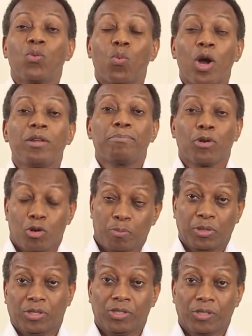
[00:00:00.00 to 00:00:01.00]
one
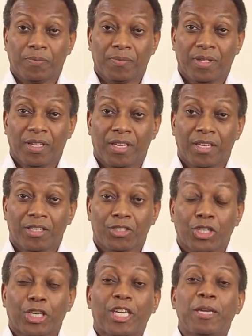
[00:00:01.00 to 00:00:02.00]
purpose:
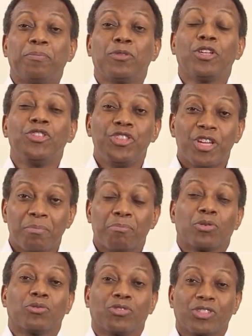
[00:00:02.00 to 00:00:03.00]
to keep the
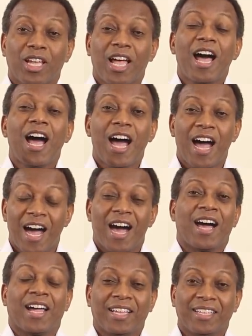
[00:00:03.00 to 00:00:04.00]
numbers
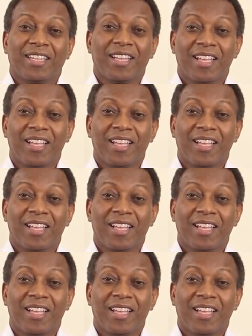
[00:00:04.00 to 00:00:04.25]
high?